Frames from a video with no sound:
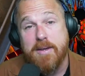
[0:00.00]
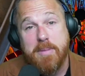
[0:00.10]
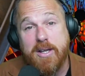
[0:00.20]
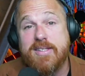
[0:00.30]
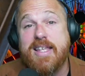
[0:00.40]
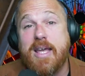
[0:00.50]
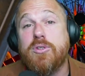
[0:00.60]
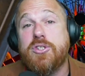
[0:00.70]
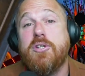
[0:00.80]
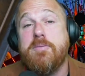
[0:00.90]
Because they
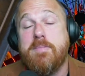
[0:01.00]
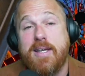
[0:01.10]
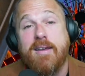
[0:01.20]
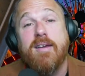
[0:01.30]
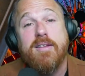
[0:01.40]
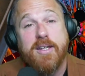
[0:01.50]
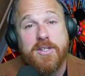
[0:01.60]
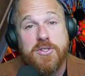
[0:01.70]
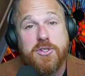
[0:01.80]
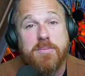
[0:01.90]
will soon be the
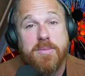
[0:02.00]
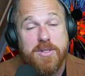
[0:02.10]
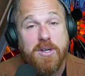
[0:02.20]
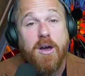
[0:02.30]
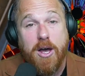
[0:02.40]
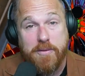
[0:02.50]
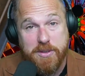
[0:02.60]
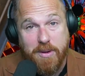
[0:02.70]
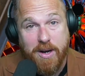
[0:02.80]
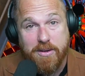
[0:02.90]
consumers of
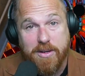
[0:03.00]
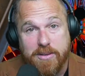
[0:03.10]
tomorrow.